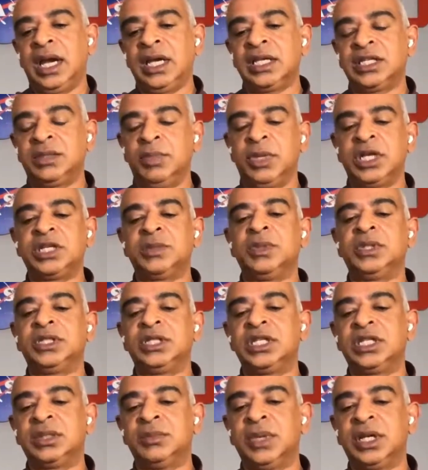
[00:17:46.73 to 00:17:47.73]
as the measurement
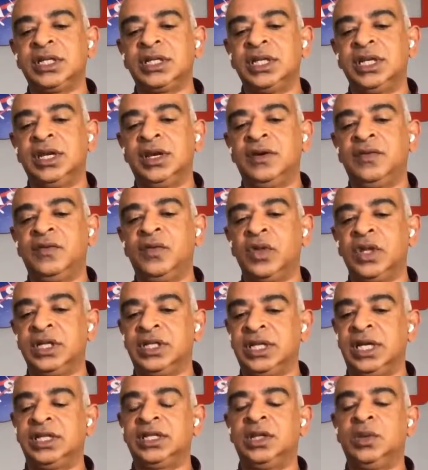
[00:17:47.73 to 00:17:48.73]
system engineer for the
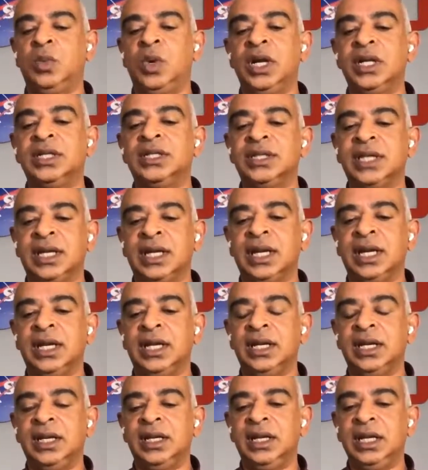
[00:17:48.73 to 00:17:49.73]
Jason-1
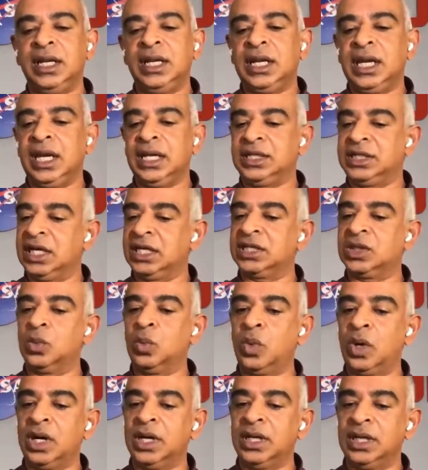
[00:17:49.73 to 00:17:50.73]
satellite. And
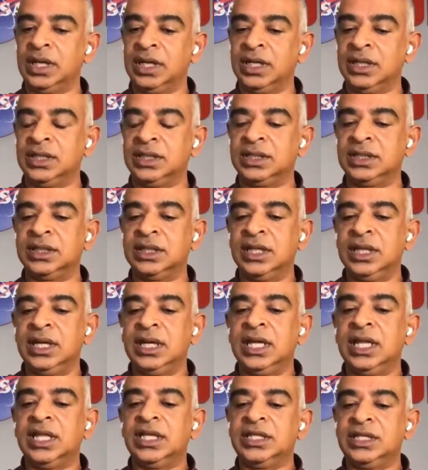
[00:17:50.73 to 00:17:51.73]
Jason-1 is
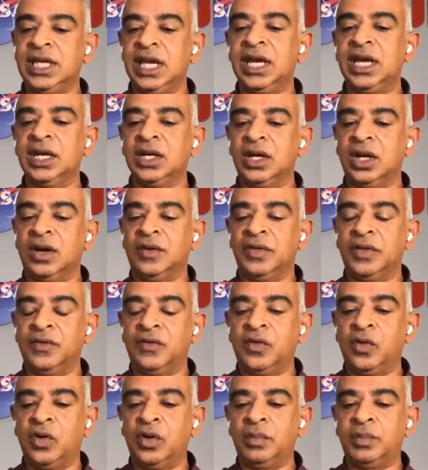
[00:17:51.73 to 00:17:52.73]
the second of the
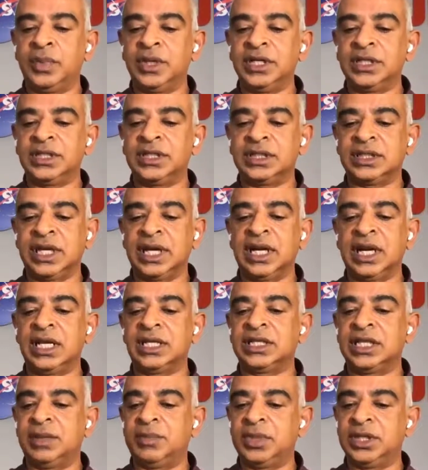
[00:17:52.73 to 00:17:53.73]
4
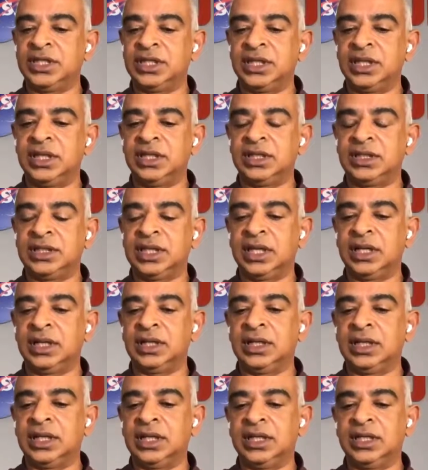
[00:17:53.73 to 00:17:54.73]
satellites that precede
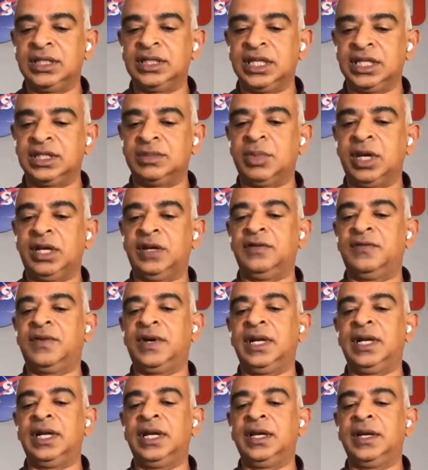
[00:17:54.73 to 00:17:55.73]
Sentinel-6 Michael
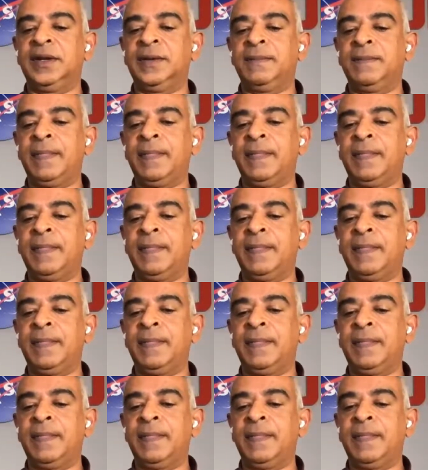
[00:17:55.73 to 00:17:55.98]
Freilich.